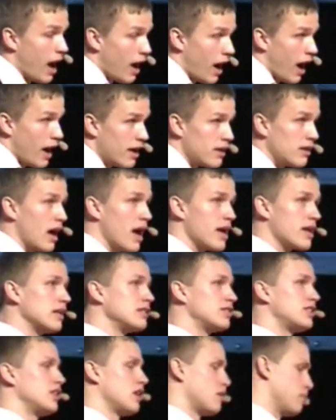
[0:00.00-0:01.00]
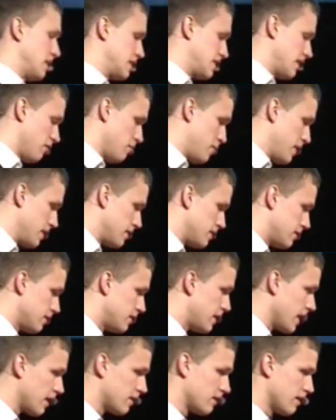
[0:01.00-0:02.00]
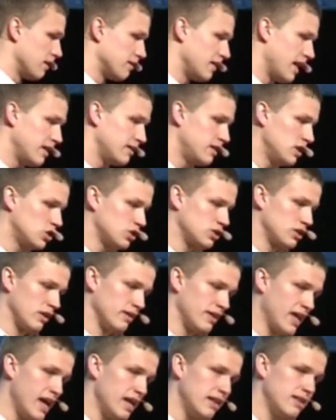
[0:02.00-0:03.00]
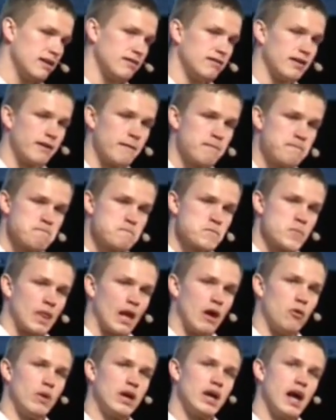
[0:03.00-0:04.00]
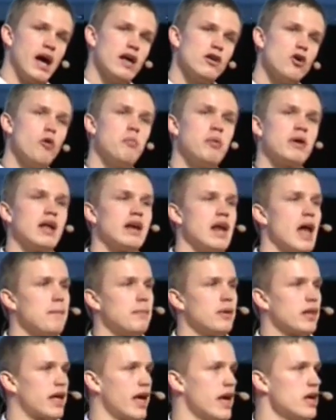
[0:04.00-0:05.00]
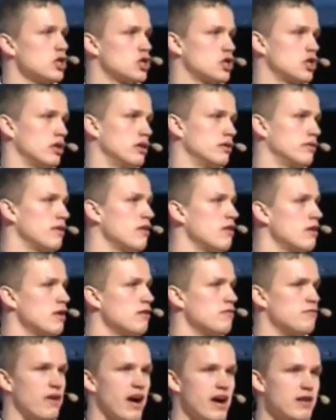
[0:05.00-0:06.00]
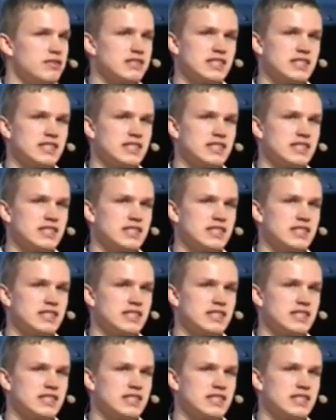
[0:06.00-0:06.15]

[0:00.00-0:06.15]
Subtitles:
I consider myself being digital native, and when I open an application, 5